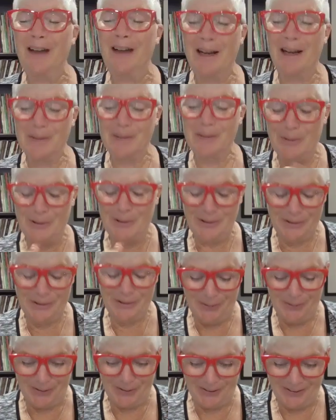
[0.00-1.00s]
Kai's
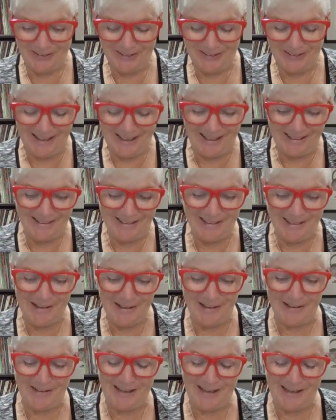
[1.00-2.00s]
book or
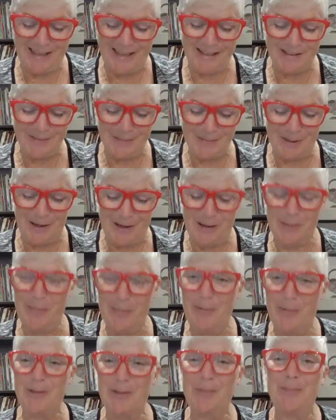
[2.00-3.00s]
Ahi's
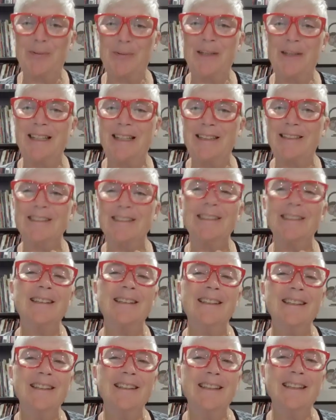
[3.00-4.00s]
book, please
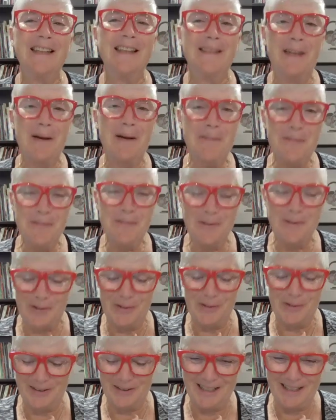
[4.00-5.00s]
get them.
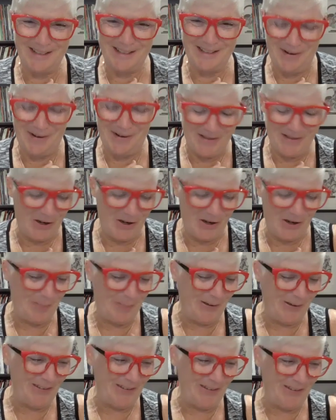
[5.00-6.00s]
Those links are in the
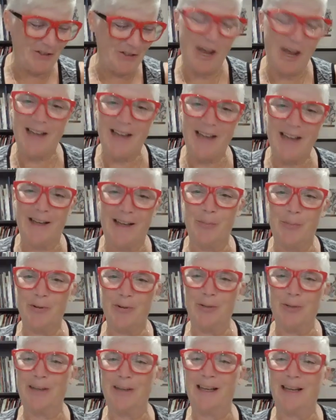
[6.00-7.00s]
up there in the chat, and I'll
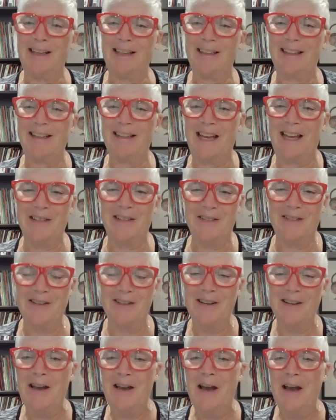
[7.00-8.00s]
put them again at the
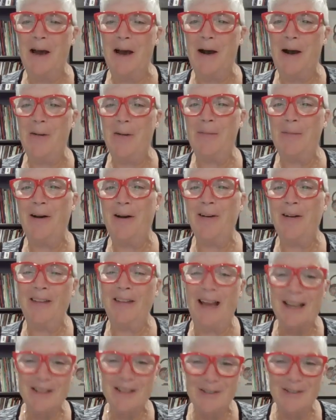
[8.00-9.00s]
end.
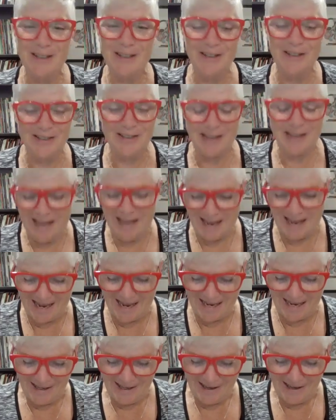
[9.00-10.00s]
Our last reader
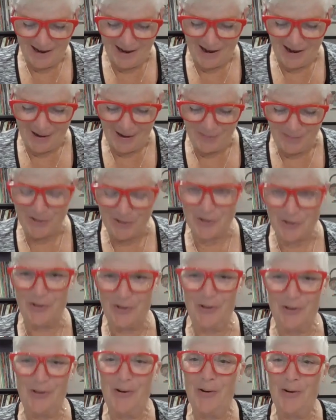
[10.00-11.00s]
today is
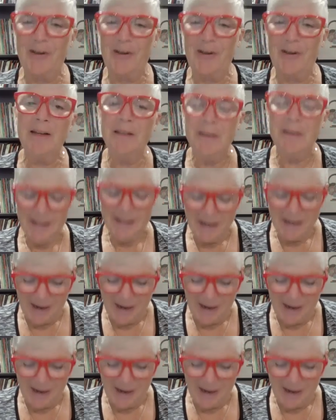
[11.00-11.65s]
Jill Khoury.